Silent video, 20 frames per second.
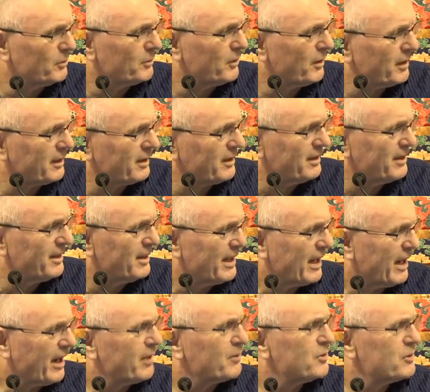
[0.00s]
Like,
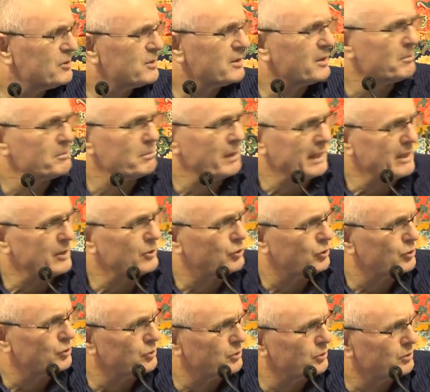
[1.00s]
how does it appear
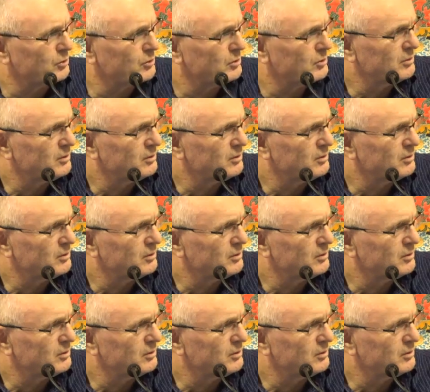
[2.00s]
to you?